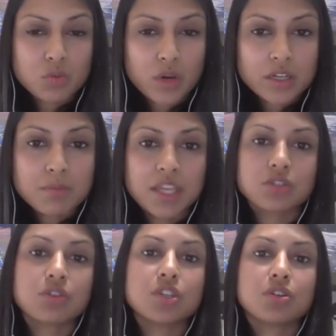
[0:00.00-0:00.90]
you want to make
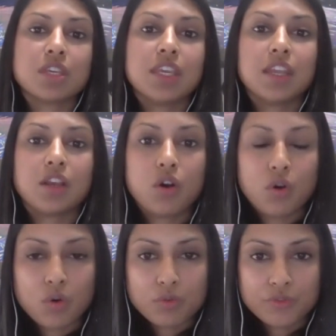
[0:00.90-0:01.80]
sure you're eating
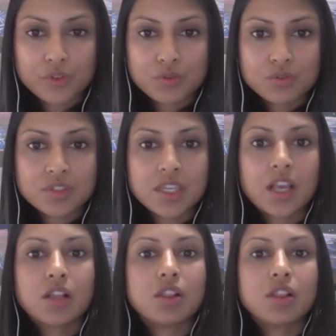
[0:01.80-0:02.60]
whole foods,